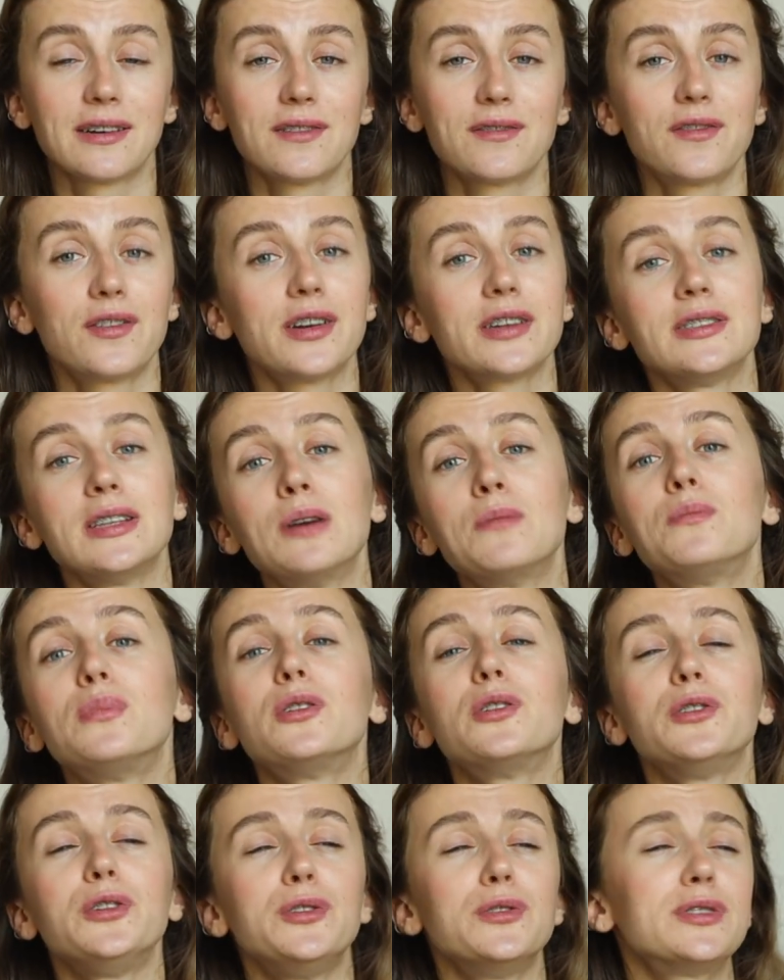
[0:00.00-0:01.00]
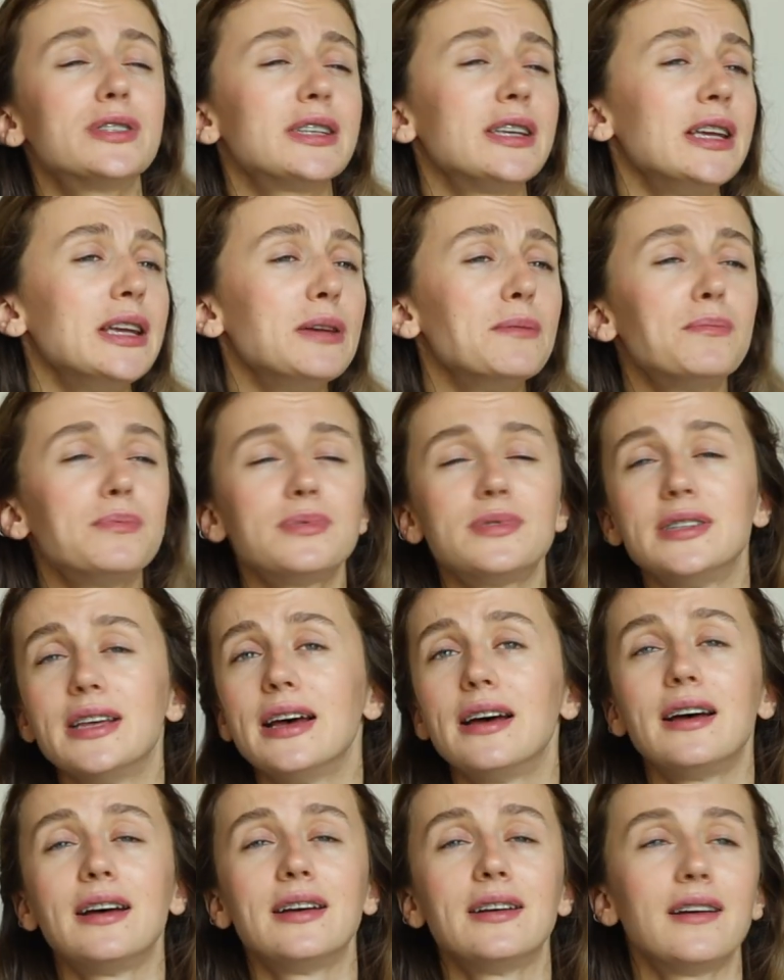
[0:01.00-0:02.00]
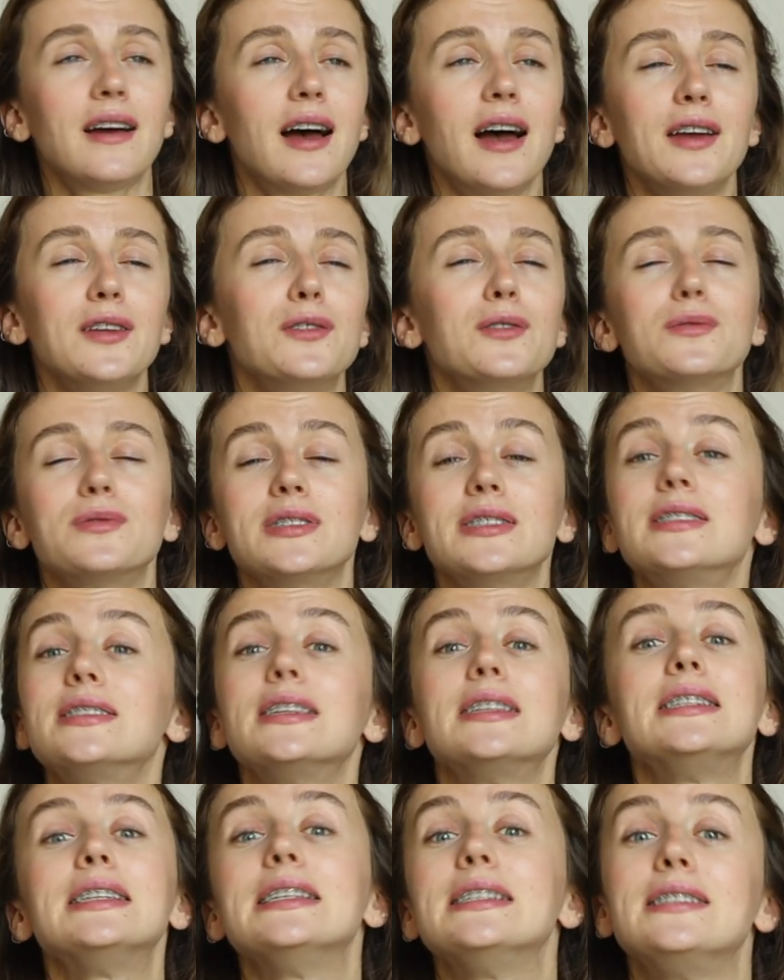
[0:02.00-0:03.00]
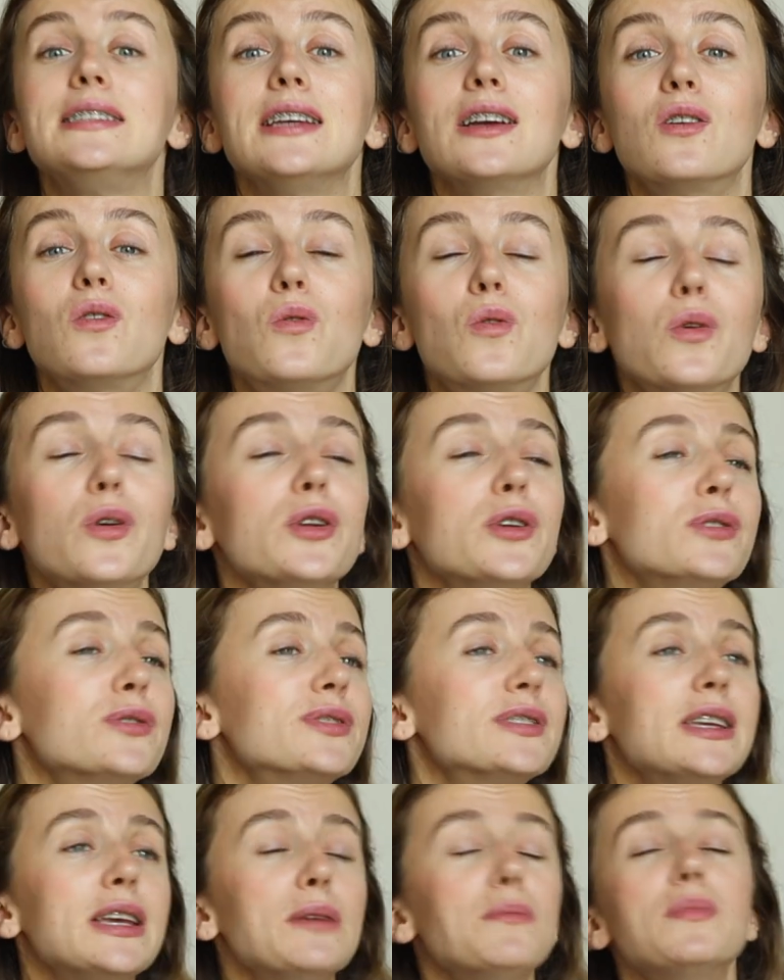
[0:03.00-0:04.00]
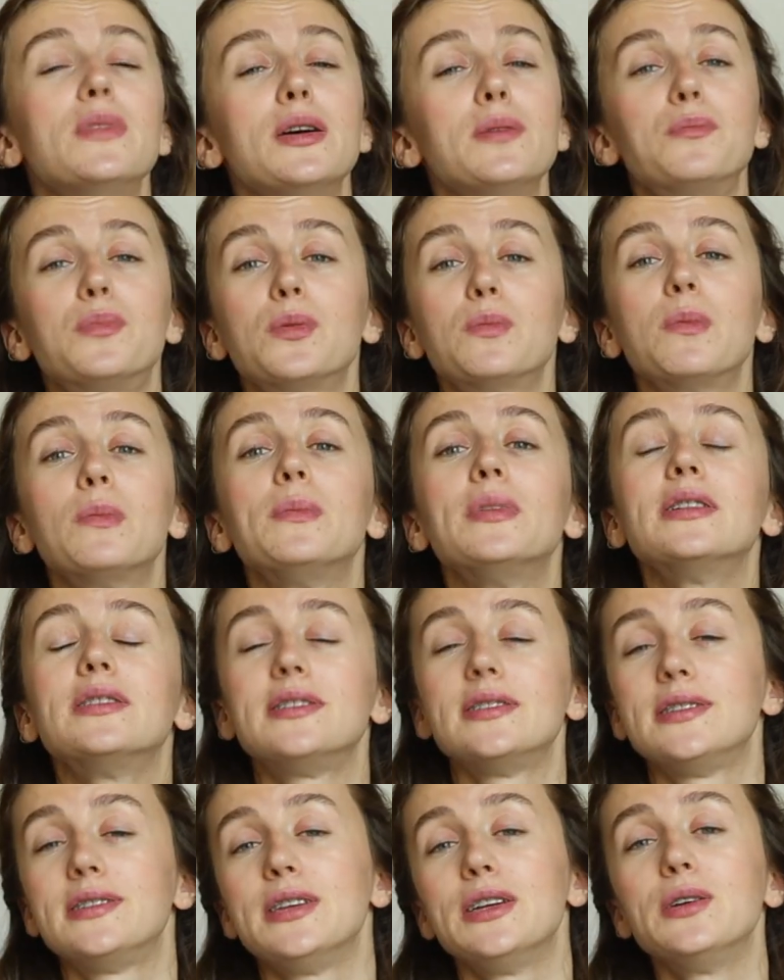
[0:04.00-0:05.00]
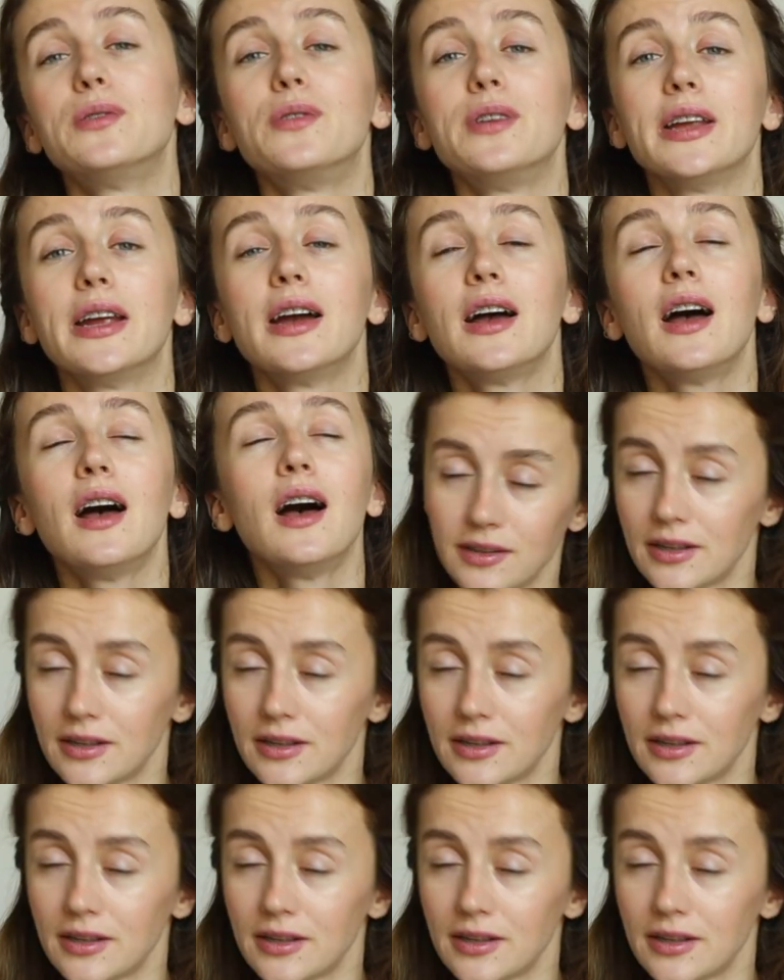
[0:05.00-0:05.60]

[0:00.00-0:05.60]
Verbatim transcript: For example, you skip the, I don't know, the statistic or you skip the probability theory.